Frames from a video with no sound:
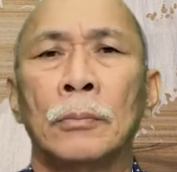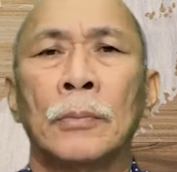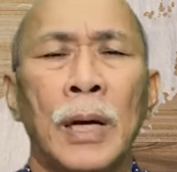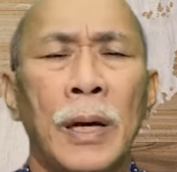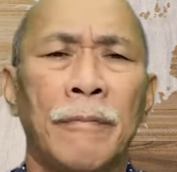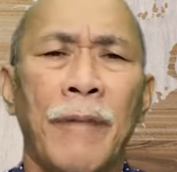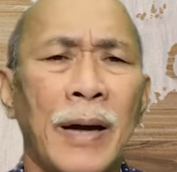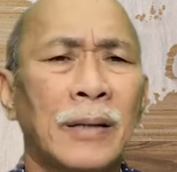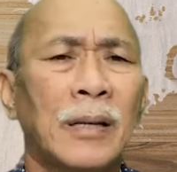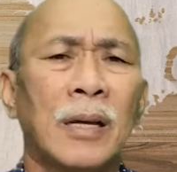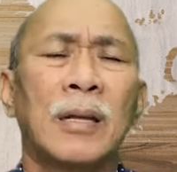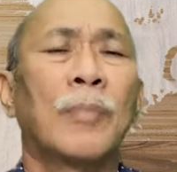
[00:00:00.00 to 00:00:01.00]
He
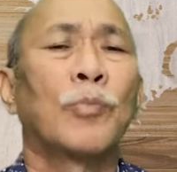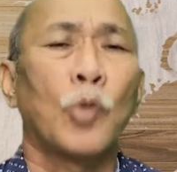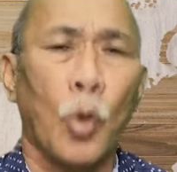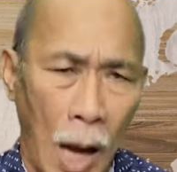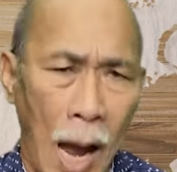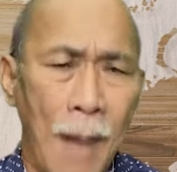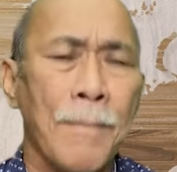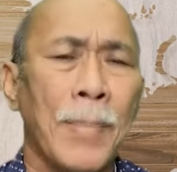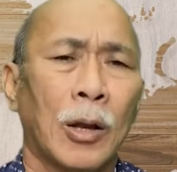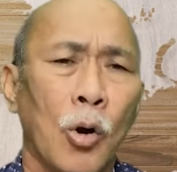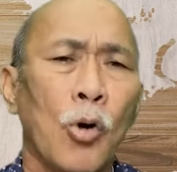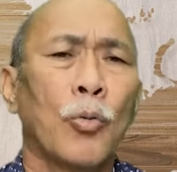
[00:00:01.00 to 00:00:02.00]
invited them to come
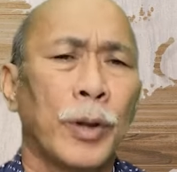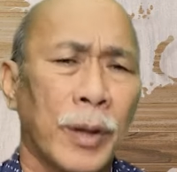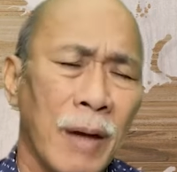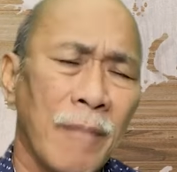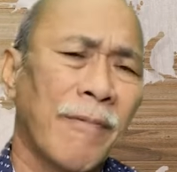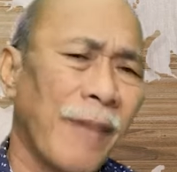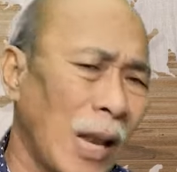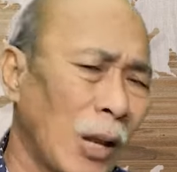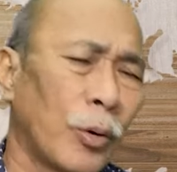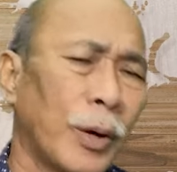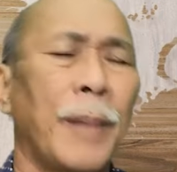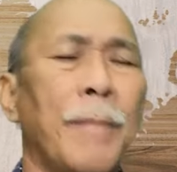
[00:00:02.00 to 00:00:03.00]
along with Him,
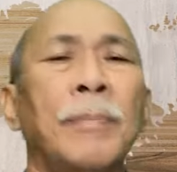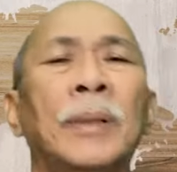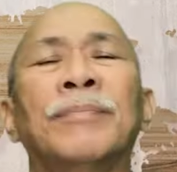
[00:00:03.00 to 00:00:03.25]
follow Him,